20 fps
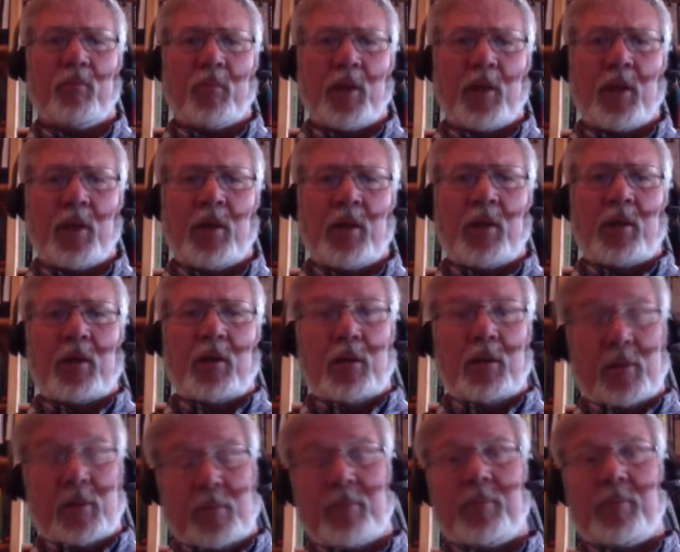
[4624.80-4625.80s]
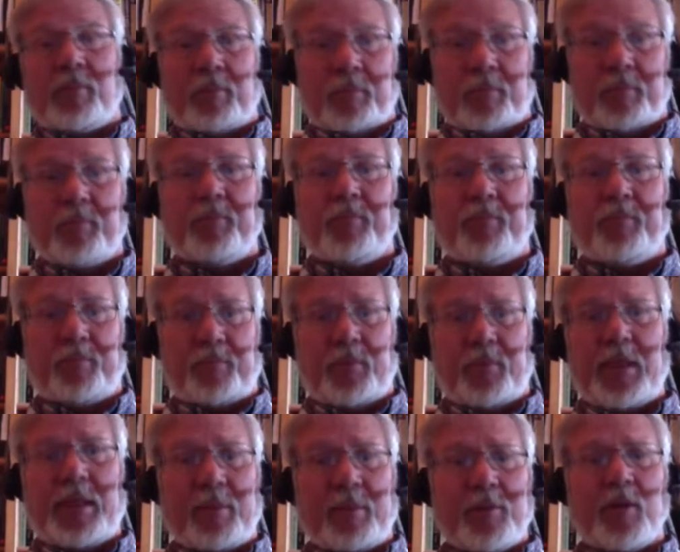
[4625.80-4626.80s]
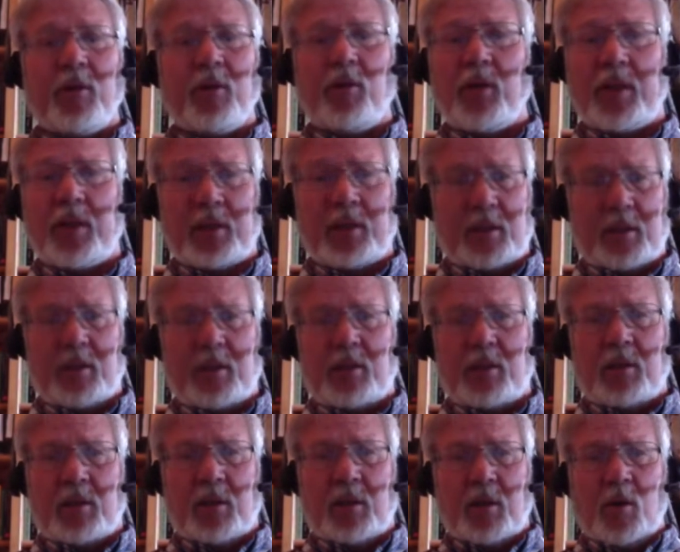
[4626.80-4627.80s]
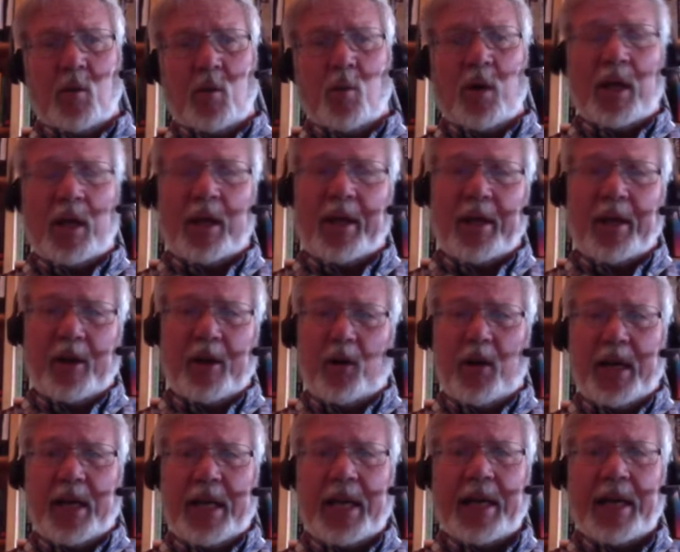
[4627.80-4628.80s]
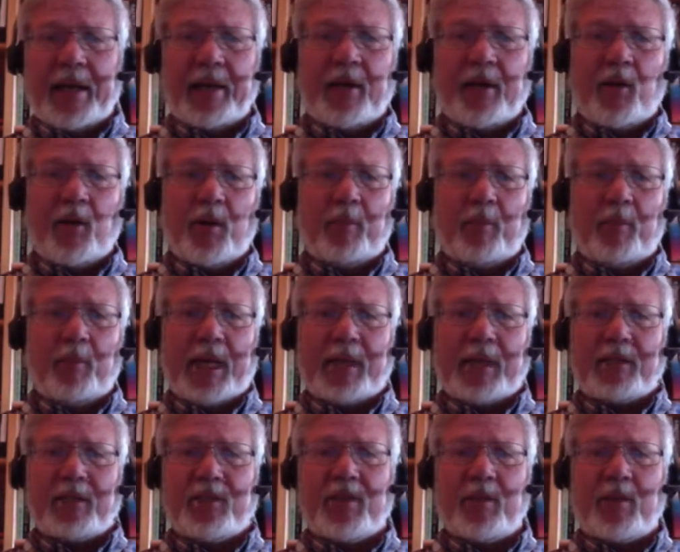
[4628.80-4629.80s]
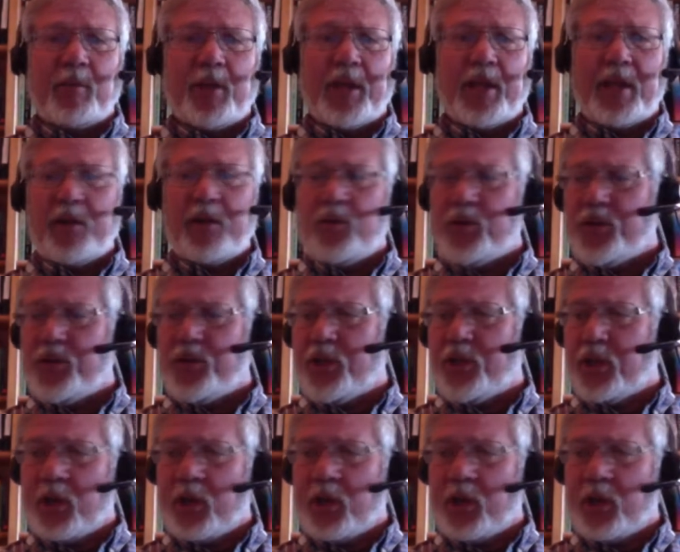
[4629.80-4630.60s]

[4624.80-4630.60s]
that's. Absolutely. Well, you know, again, going back to some of the interesting